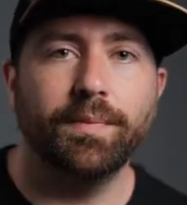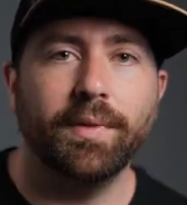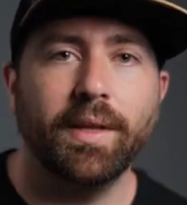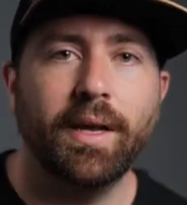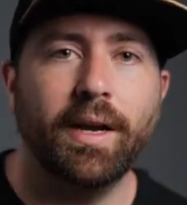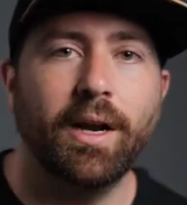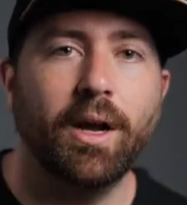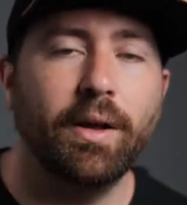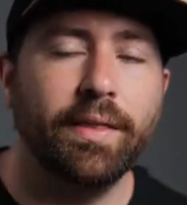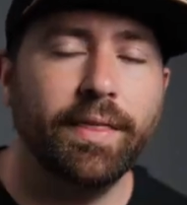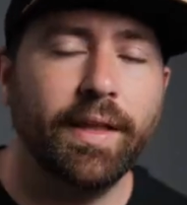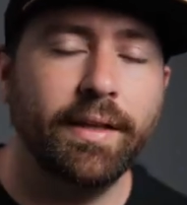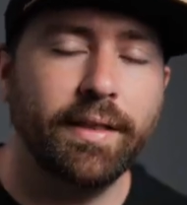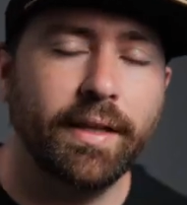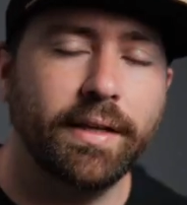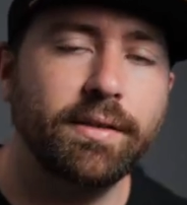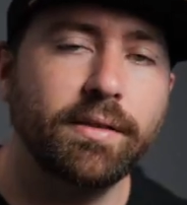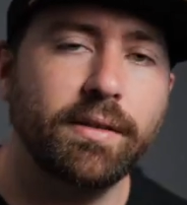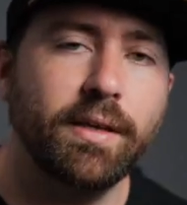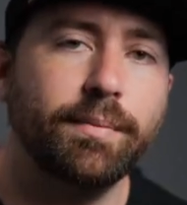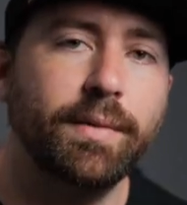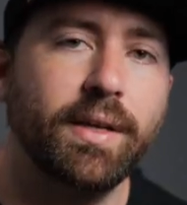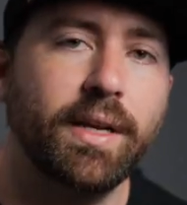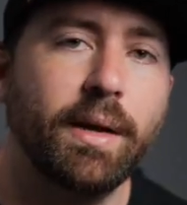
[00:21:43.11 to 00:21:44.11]
And that's
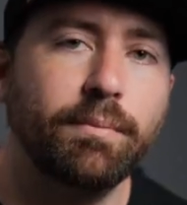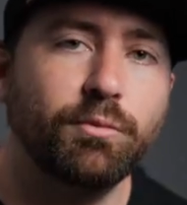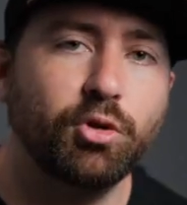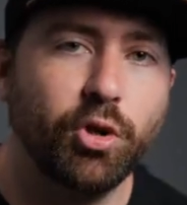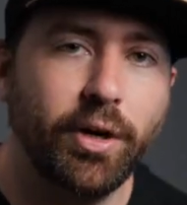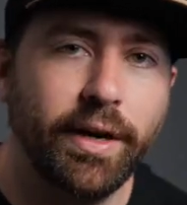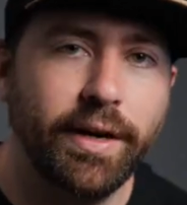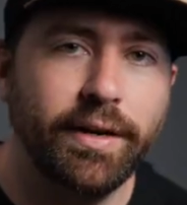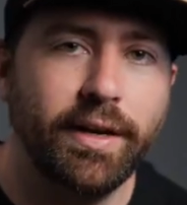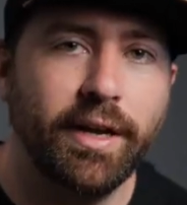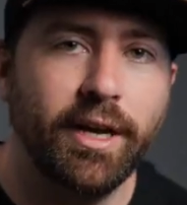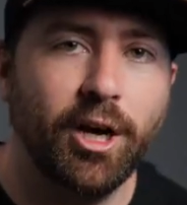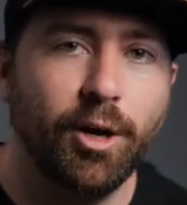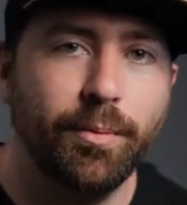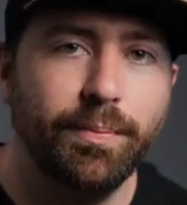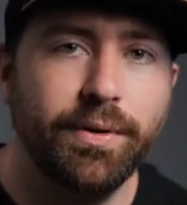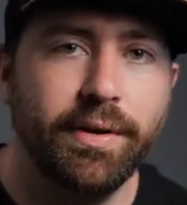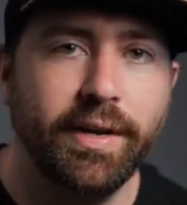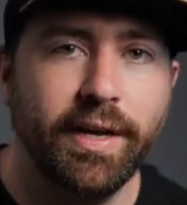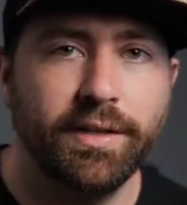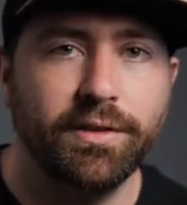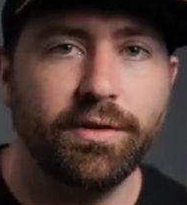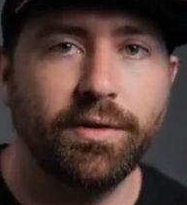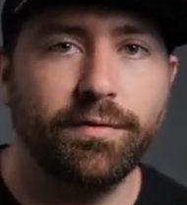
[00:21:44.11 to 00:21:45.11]
something I'm trying to help you
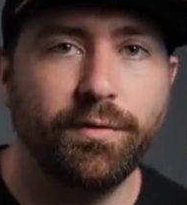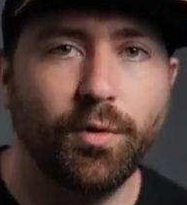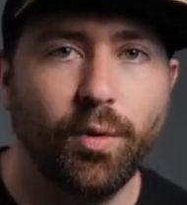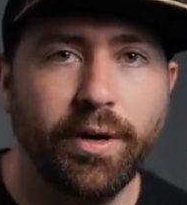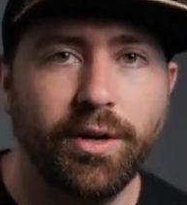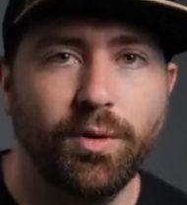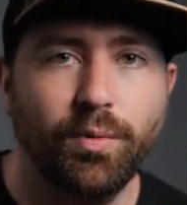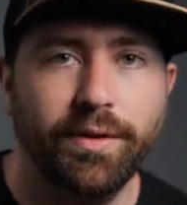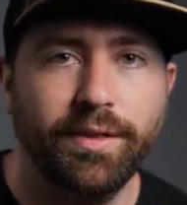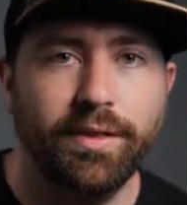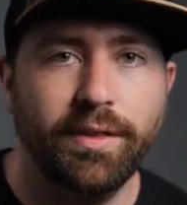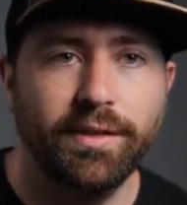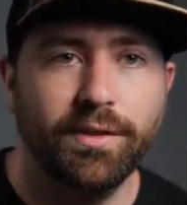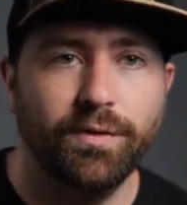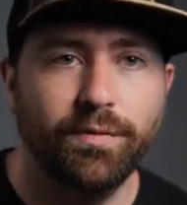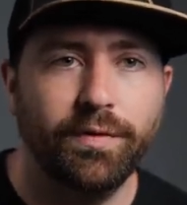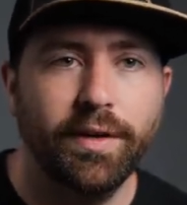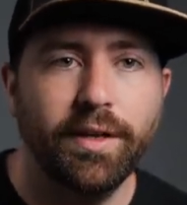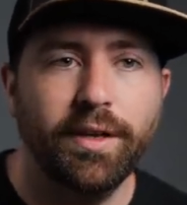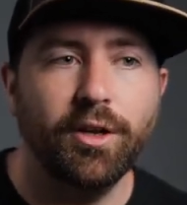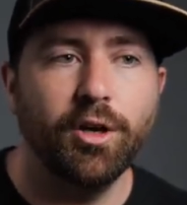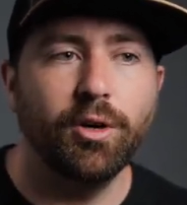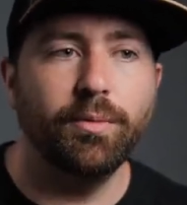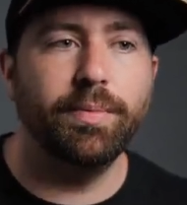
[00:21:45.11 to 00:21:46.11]
guys avoid with this
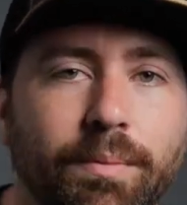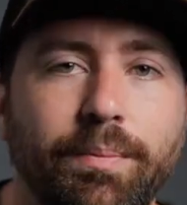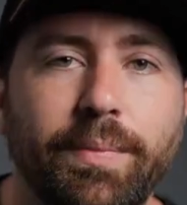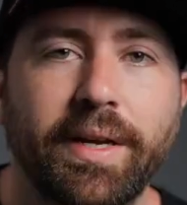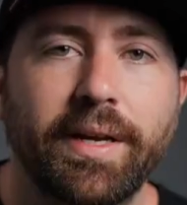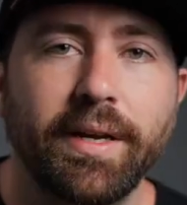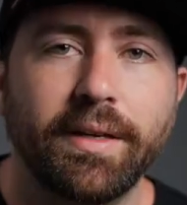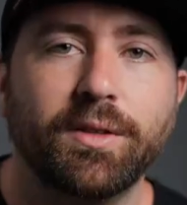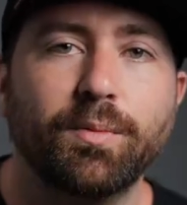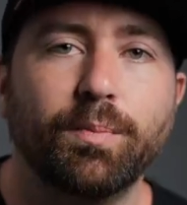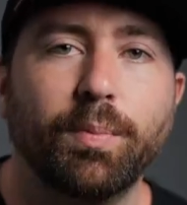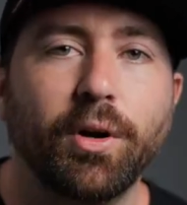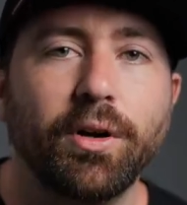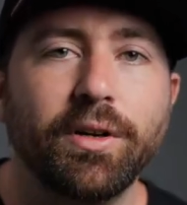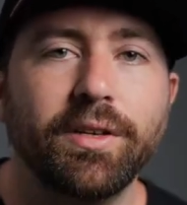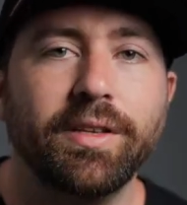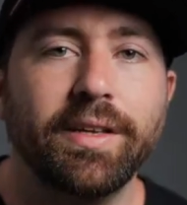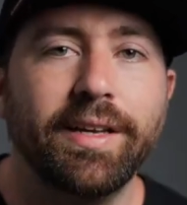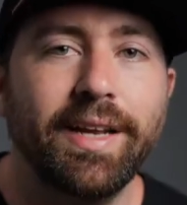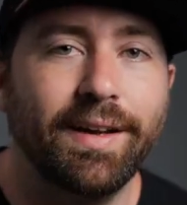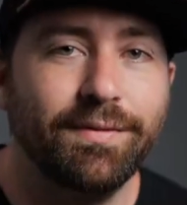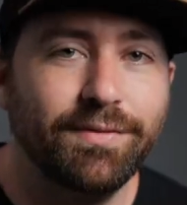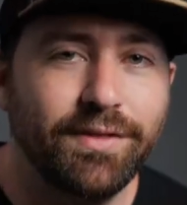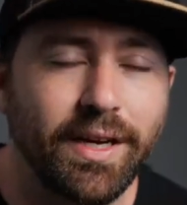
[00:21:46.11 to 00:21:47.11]
video, because
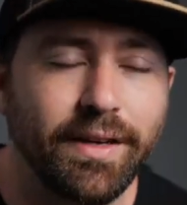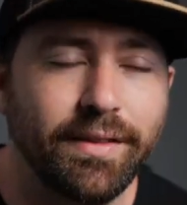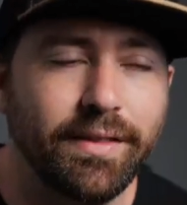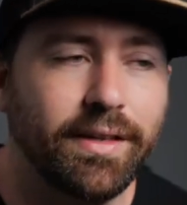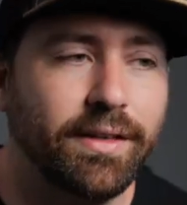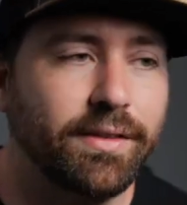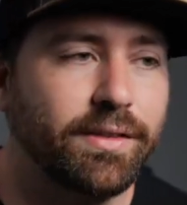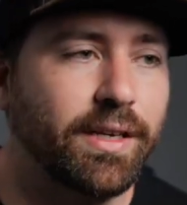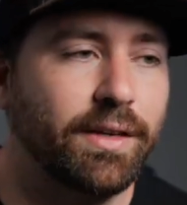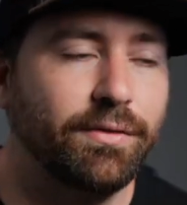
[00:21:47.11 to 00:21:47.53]
personally I've done this.